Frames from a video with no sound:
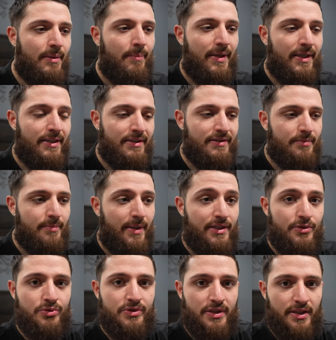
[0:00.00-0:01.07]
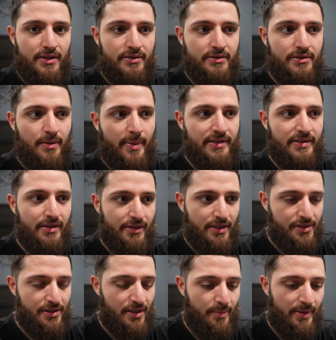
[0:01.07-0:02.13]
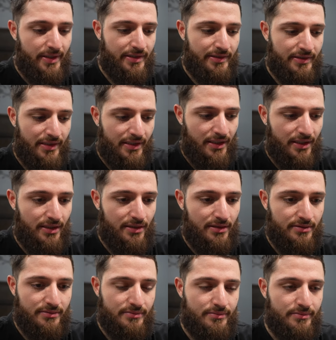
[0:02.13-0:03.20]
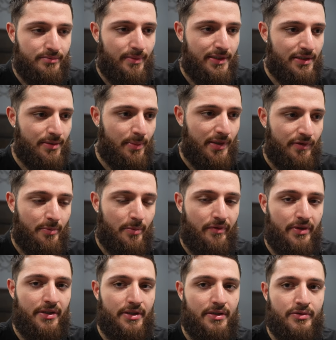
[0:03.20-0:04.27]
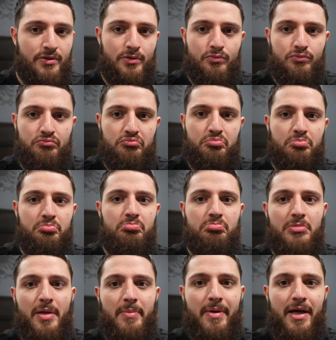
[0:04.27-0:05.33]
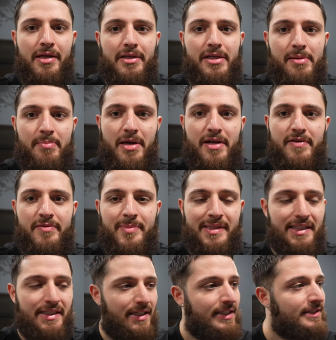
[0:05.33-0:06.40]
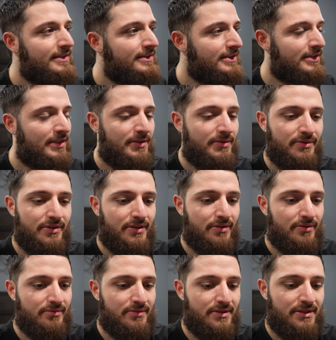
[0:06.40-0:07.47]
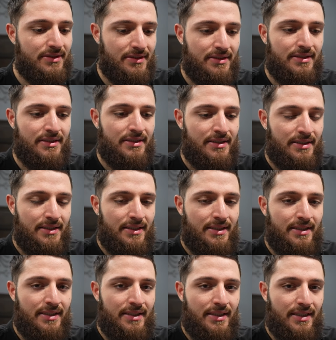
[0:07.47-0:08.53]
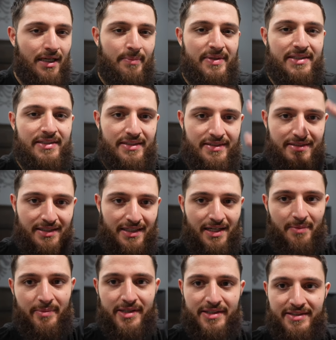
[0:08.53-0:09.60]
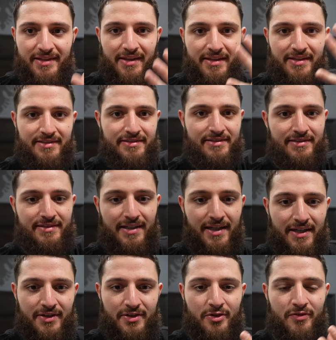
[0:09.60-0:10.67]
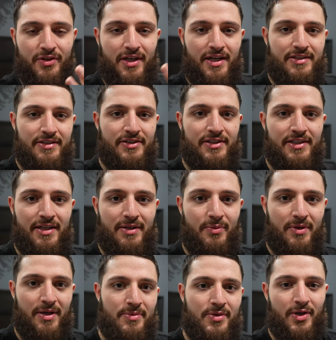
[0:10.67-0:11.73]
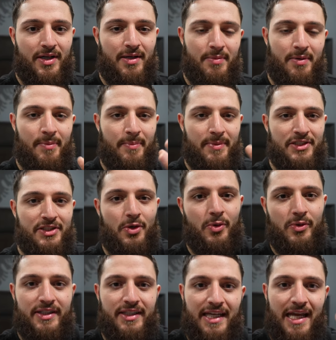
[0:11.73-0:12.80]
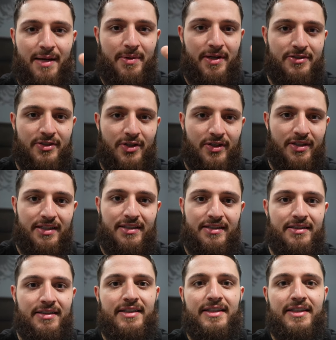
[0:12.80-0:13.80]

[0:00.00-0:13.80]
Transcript: Made two sales. I made a sale yesterday. Made a sale today. Made some money from the video. So not bad. Not bad of a money day, you know. So I miss this. I miss this. I don't know if you guys understand what I'm talking about. But just holding the camera and talking,